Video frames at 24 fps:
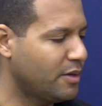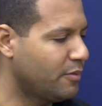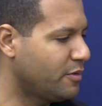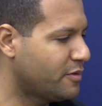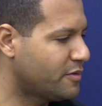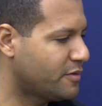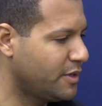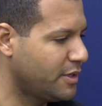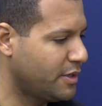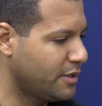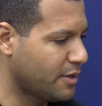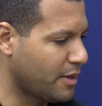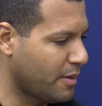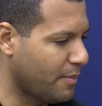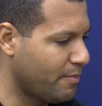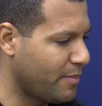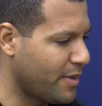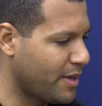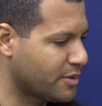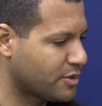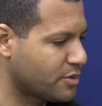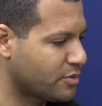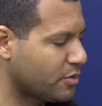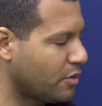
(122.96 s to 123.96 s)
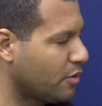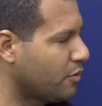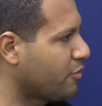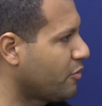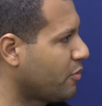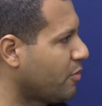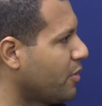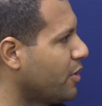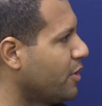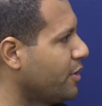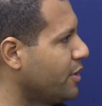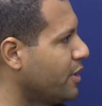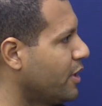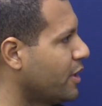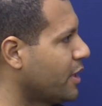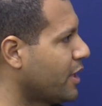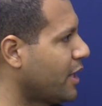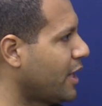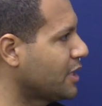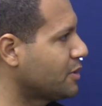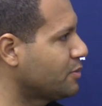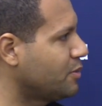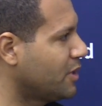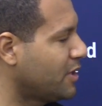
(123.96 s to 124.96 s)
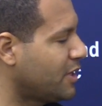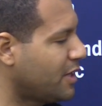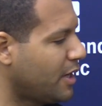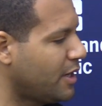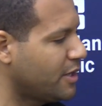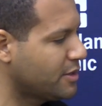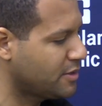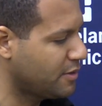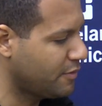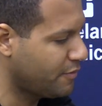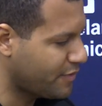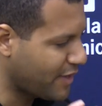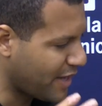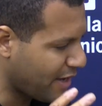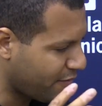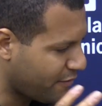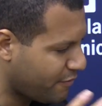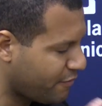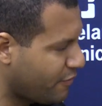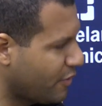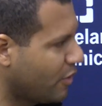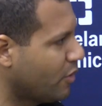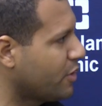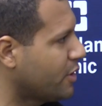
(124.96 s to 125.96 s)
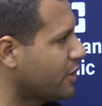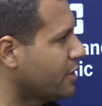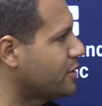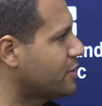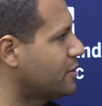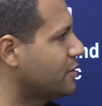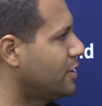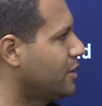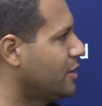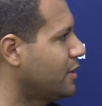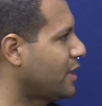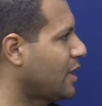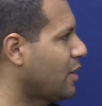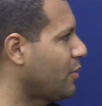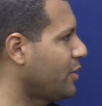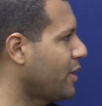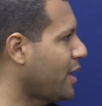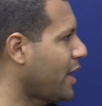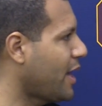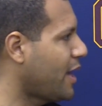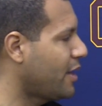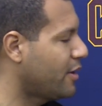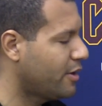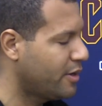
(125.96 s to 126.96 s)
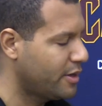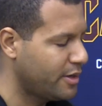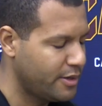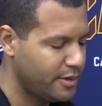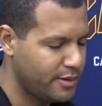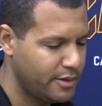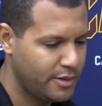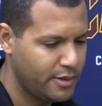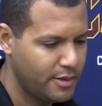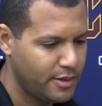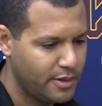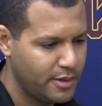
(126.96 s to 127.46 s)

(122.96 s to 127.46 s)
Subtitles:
think we've seen immense growth from our young guys because of that focus that we had on it.